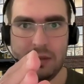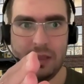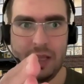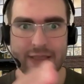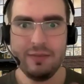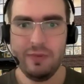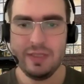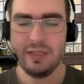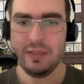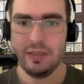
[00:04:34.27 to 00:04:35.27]
class
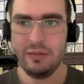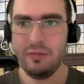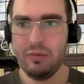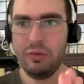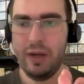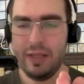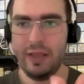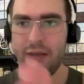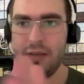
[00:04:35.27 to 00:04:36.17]
with already